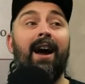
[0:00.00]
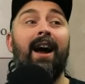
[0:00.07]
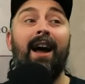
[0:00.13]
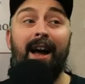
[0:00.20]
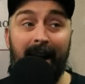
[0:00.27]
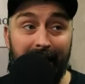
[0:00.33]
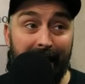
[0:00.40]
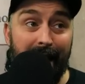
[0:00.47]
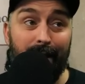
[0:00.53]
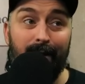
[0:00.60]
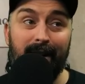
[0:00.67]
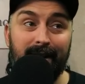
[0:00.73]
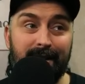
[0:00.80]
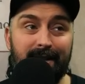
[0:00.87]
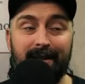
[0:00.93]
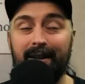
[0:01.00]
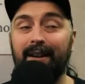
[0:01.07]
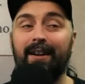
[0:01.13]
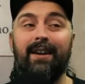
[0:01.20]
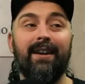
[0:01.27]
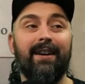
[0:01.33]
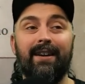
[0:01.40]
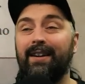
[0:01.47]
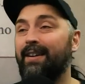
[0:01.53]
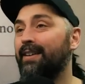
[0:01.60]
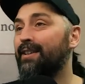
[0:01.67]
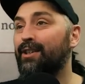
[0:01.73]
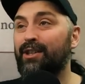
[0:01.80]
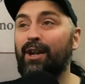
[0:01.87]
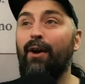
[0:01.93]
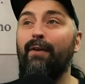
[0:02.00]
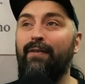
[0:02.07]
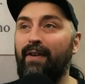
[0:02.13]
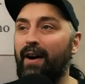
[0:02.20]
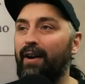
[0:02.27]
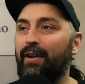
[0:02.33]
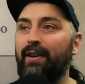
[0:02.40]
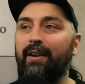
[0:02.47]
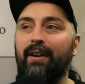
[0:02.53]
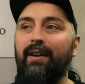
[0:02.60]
Hilarious. So fun.